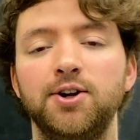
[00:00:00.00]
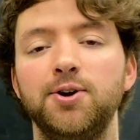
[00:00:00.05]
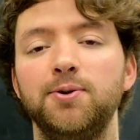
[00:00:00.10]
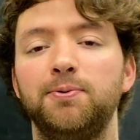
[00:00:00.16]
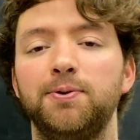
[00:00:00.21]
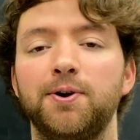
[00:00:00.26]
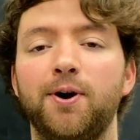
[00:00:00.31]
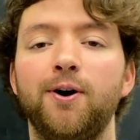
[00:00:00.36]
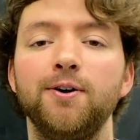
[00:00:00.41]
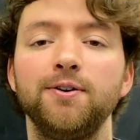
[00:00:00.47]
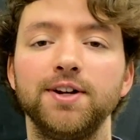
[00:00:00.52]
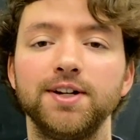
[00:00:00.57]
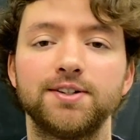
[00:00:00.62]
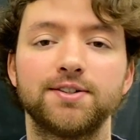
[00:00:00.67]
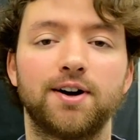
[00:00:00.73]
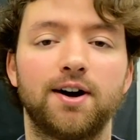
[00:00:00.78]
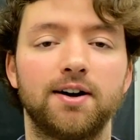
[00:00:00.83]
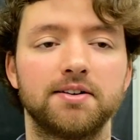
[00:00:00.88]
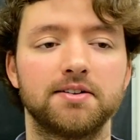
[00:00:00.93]
We already
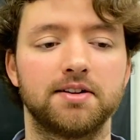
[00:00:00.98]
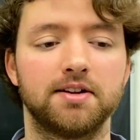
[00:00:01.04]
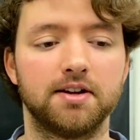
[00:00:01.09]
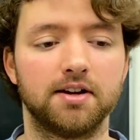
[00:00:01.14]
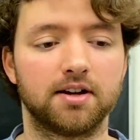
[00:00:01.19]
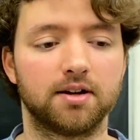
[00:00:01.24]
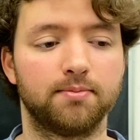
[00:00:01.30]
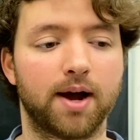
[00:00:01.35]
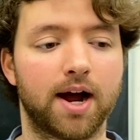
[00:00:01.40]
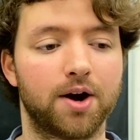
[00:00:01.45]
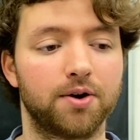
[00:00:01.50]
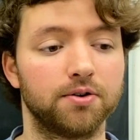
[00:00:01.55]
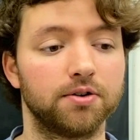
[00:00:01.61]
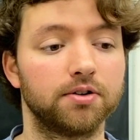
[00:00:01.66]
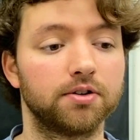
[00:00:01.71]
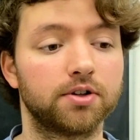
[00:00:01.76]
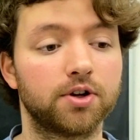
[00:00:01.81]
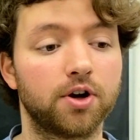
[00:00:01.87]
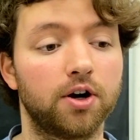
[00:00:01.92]
talked
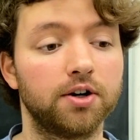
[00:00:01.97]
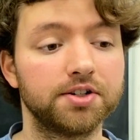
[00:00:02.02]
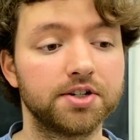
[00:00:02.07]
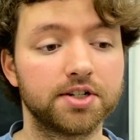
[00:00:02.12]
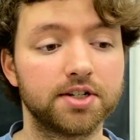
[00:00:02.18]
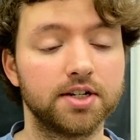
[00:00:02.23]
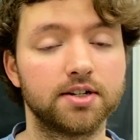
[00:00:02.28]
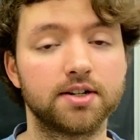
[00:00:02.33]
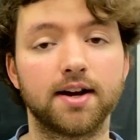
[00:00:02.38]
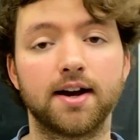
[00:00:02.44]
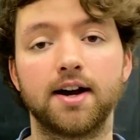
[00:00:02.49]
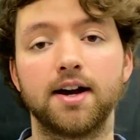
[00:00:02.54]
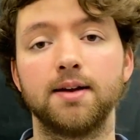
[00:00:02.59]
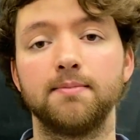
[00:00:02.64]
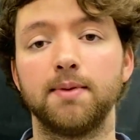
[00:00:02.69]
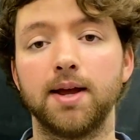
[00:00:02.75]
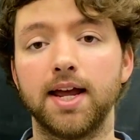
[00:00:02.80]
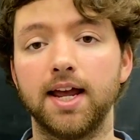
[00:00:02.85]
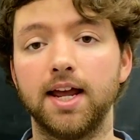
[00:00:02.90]
about constant
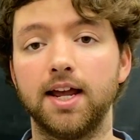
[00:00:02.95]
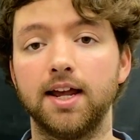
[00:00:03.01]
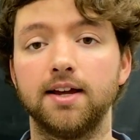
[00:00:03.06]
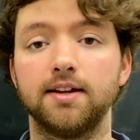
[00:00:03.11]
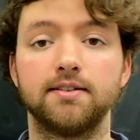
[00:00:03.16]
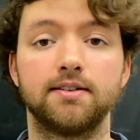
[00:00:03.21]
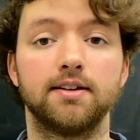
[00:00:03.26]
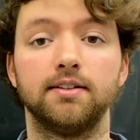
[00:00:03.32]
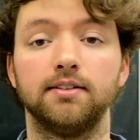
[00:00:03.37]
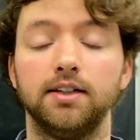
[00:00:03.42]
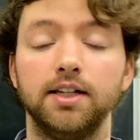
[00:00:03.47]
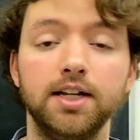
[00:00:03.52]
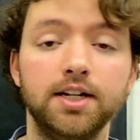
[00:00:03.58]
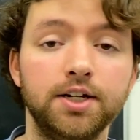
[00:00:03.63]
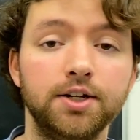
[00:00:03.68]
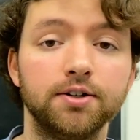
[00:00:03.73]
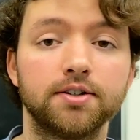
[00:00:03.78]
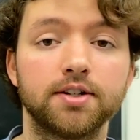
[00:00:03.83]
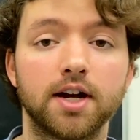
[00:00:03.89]
time and
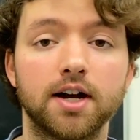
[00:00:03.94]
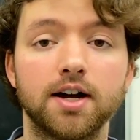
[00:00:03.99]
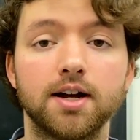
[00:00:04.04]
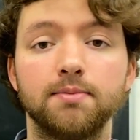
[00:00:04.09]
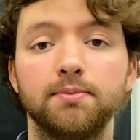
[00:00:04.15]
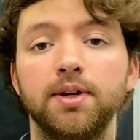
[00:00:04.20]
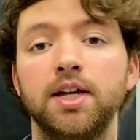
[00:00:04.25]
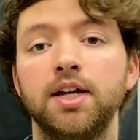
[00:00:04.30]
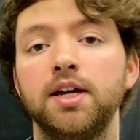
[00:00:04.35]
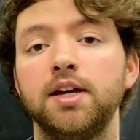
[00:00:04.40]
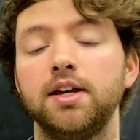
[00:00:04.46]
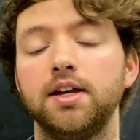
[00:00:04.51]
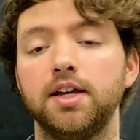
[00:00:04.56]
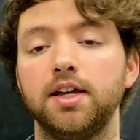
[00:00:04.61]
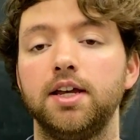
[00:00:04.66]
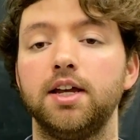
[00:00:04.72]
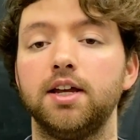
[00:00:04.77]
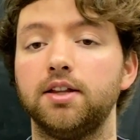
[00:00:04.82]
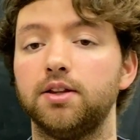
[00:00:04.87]
linear time
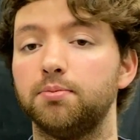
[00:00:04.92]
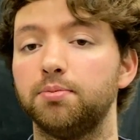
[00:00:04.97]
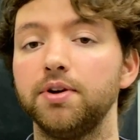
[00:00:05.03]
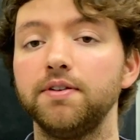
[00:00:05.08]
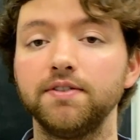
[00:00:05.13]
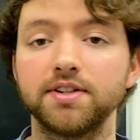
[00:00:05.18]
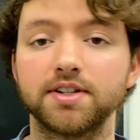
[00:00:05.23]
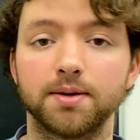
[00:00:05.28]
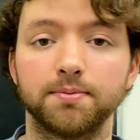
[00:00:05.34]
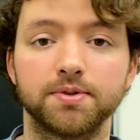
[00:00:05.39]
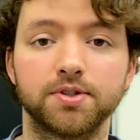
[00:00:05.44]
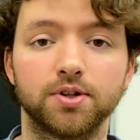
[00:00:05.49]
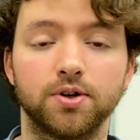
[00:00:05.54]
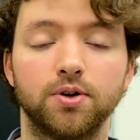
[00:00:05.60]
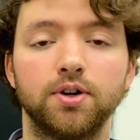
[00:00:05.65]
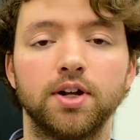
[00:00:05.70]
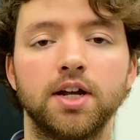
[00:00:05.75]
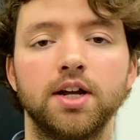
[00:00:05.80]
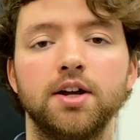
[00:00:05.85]
in the previous
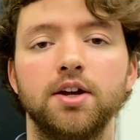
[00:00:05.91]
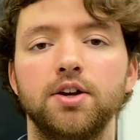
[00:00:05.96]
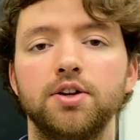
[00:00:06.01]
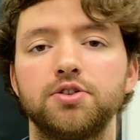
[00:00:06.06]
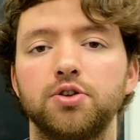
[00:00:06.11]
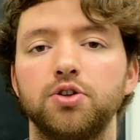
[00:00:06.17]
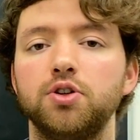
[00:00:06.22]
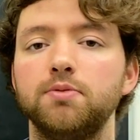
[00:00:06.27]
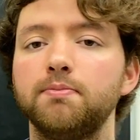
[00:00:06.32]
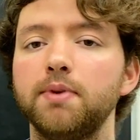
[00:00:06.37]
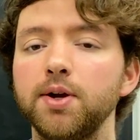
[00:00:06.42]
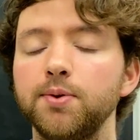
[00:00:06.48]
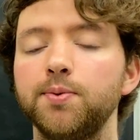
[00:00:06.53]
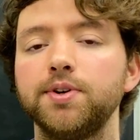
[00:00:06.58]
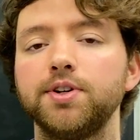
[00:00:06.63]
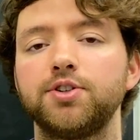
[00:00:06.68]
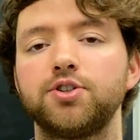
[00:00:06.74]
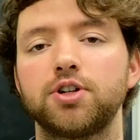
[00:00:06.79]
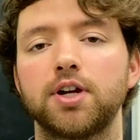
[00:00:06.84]
episode, so you might
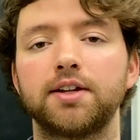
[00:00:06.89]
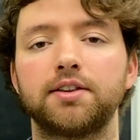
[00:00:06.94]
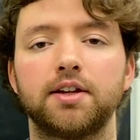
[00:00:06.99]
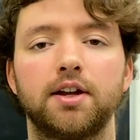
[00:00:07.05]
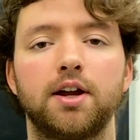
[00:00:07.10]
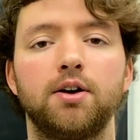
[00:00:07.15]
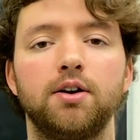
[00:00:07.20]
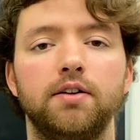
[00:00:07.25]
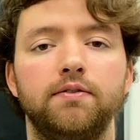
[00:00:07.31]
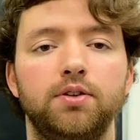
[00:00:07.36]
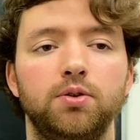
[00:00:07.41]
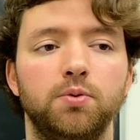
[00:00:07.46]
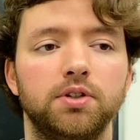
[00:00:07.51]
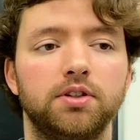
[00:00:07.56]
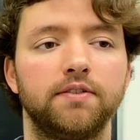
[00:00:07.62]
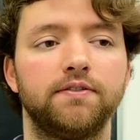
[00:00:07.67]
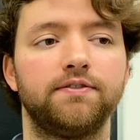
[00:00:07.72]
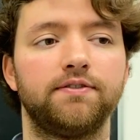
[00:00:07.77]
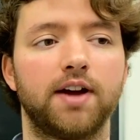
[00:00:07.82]
want to check that out if you want
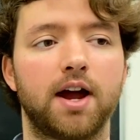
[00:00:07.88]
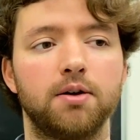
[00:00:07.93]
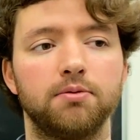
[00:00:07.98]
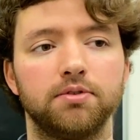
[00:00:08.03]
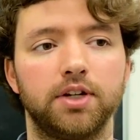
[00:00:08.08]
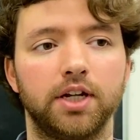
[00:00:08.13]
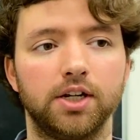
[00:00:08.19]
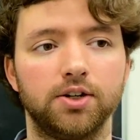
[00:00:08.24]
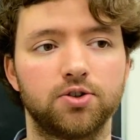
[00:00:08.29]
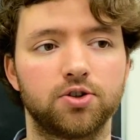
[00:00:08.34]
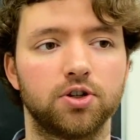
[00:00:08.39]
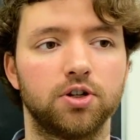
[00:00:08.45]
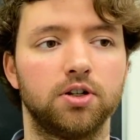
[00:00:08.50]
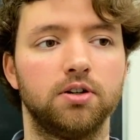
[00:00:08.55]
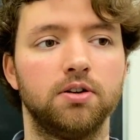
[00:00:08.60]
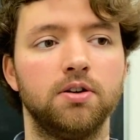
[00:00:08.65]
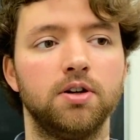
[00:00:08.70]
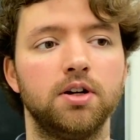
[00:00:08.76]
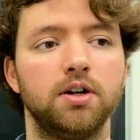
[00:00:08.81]
the
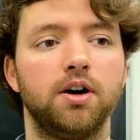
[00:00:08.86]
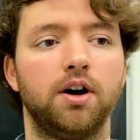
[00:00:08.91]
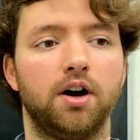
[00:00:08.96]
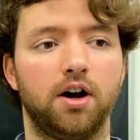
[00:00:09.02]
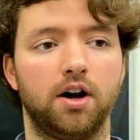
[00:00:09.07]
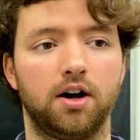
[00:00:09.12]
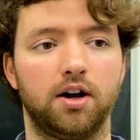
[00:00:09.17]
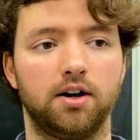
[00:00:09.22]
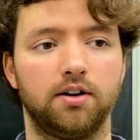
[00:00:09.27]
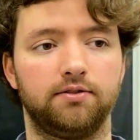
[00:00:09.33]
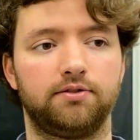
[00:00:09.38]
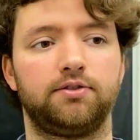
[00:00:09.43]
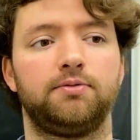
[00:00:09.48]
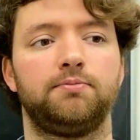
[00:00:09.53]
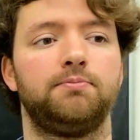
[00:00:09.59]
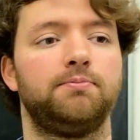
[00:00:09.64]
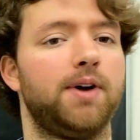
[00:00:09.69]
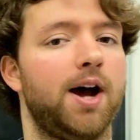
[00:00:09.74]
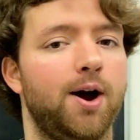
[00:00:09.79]
foundation of
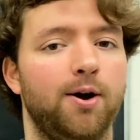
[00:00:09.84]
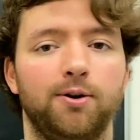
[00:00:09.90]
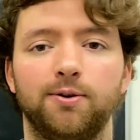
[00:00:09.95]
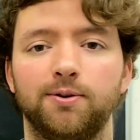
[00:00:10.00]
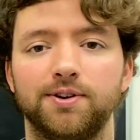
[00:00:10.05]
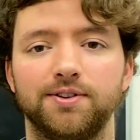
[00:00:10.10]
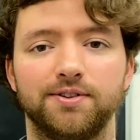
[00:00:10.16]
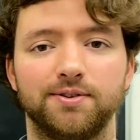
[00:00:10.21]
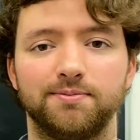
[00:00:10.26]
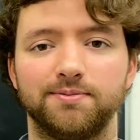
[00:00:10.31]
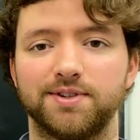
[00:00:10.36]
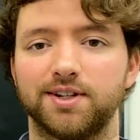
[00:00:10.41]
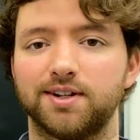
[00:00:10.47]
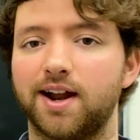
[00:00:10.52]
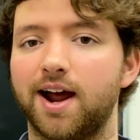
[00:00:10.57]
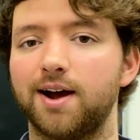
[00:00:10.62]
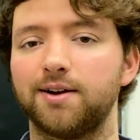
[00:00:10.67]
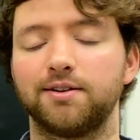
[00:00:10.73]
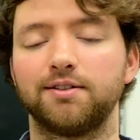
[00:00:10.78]
algorithms and
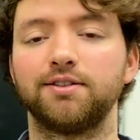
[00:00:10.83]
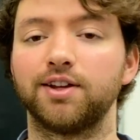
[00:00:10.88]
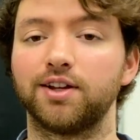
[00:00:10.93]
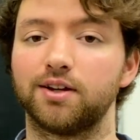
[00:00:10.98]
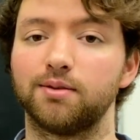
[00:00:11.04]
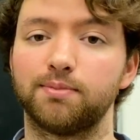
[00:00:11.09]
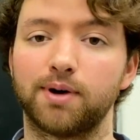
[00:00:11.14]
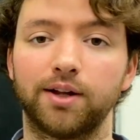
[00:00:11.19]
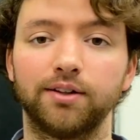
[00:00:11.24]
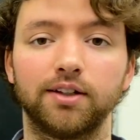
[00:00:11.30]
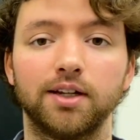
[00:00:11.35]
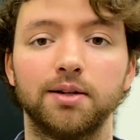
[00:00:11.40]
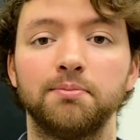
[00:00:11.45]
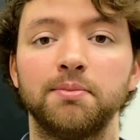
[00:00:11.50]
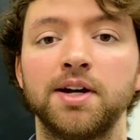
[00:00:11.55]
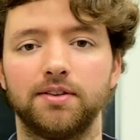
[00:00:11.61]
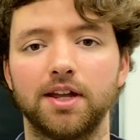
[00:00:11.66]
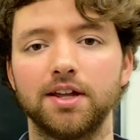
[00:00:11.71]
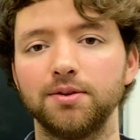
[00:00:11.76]
how to think about them.
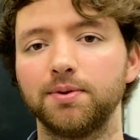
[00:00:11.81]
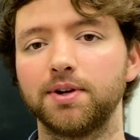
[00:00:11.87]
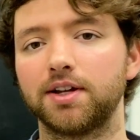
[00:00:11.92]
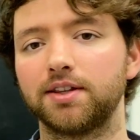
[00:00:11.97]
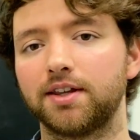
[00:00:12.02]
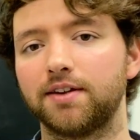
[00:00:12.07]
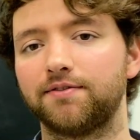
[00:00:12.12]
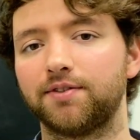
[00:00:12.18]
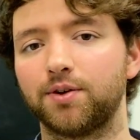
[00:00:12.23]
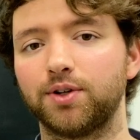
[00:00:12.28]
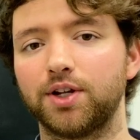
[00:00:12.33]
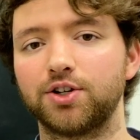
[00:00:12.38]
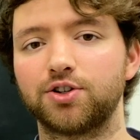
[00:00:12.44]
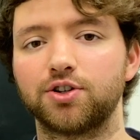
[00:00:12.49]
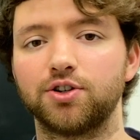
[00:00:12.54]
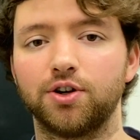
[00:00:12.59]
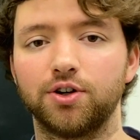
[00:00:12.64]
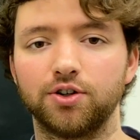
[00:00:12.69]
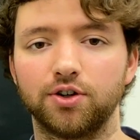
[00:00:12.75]
Now that we got that
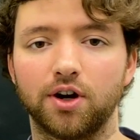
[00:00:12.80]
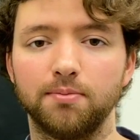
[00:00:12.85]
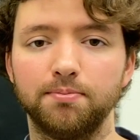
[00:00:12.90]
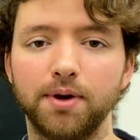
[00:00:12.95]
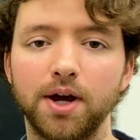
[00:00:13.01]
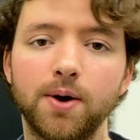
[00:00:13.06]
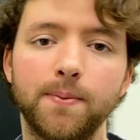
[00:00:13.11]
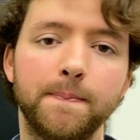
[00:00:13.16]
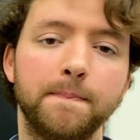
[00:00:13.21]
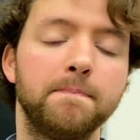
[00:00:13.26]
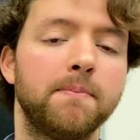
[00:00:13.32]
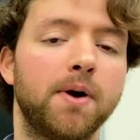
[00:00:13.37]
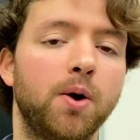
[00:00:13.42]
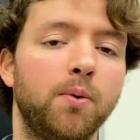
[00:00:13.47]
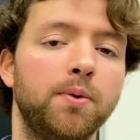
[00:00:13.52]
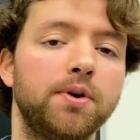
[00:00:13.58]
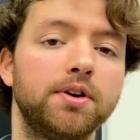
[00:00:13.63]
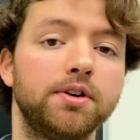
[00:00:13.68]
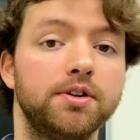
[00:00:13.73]
foundation under our belt, I
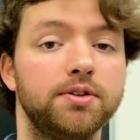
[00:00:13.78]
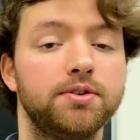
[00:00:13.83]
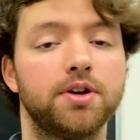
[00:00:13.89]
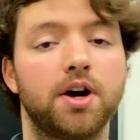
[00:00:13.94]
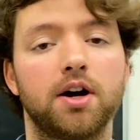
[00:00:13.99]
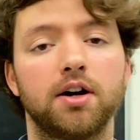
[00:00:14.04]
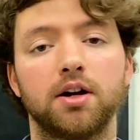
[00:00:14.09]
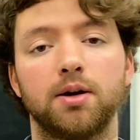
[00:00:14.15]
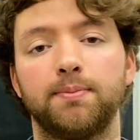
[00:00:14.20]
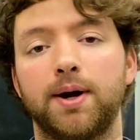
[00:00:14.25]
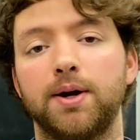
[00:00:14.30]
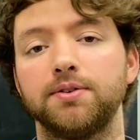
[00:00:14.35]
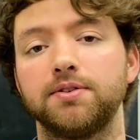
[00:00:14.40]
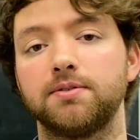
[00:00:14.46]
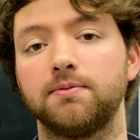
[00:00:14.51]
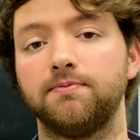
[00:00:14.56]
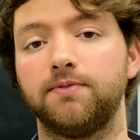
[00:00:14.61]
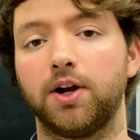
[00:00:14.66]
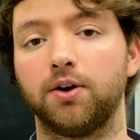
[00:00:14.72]
wanted to talk about
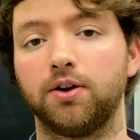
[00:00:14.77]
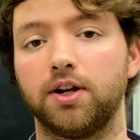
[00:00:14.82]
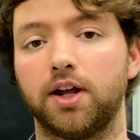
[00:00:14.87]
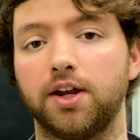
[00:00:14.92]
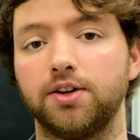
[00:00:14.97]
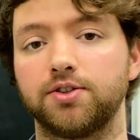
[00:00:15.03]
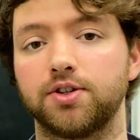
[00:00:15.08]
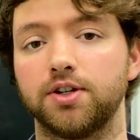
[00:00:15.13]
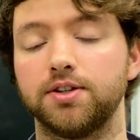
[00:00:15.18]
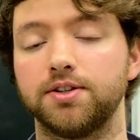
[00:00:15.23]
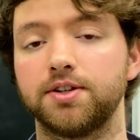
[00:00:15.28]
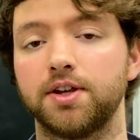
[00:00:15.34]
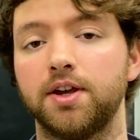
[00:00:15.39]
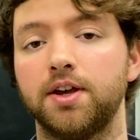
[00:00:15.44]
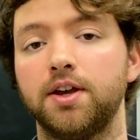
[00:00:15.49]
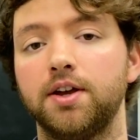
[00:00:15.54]
some variations.